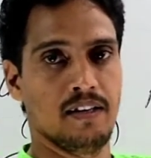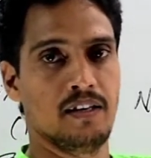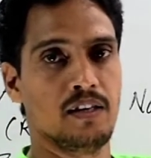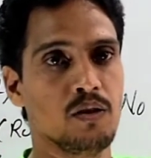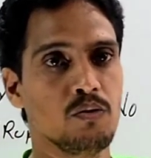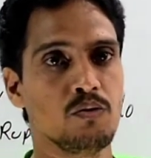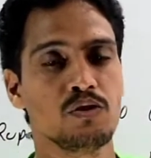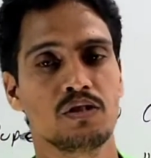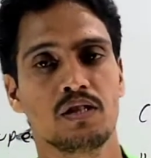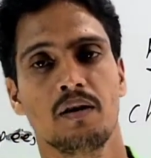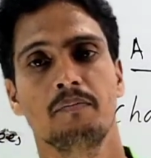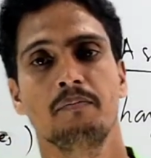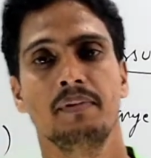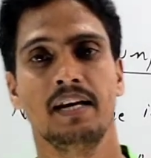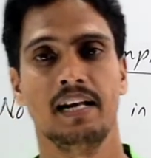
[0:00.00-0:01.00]
use the
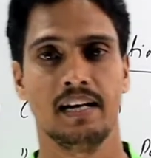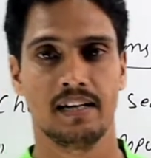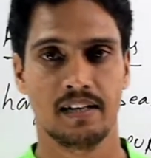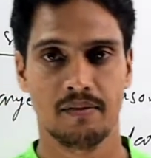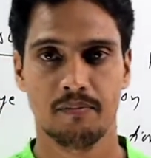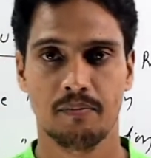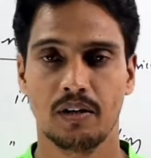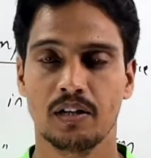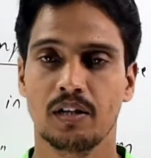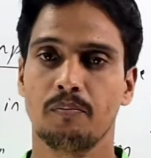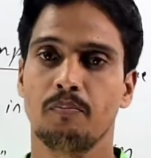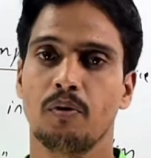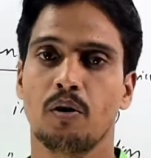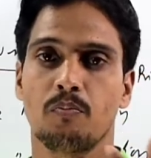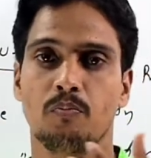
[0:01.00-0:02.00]
milk for
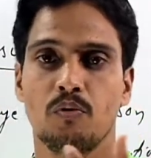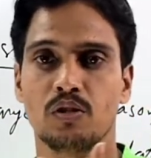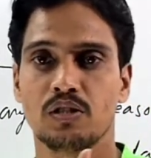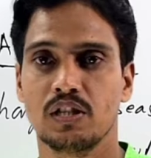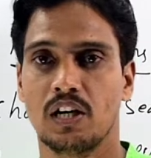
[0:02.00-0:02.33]
the purpose